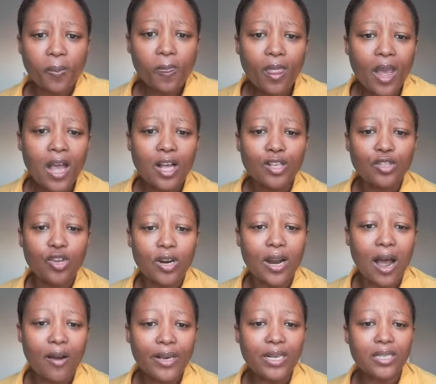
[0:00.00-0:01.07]
So now
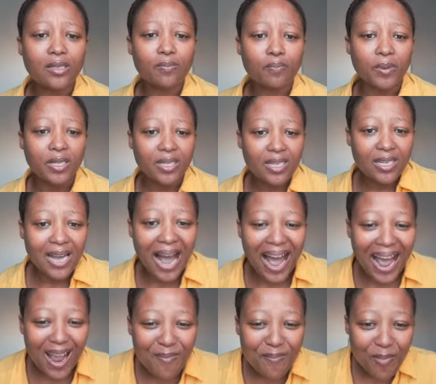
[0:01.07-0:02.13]
he's busy. Hi,
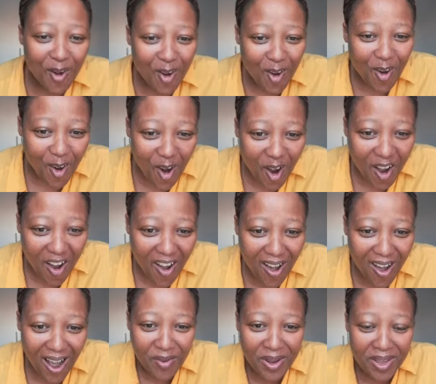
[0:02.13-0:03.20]
Poloko. How
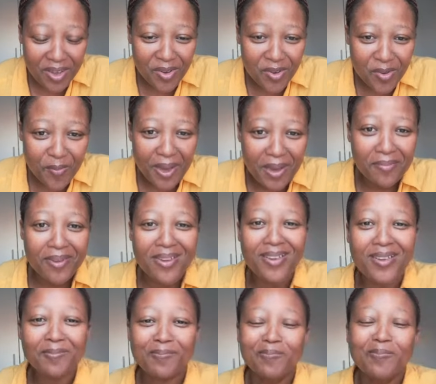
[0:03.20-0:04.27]
are you,
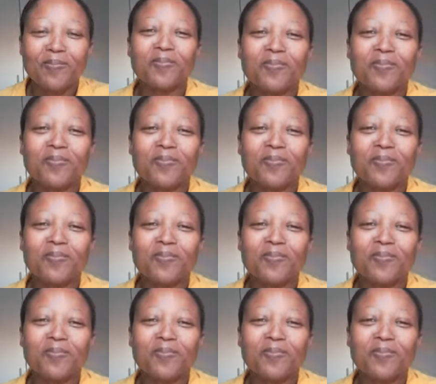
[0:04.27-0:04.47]
baby?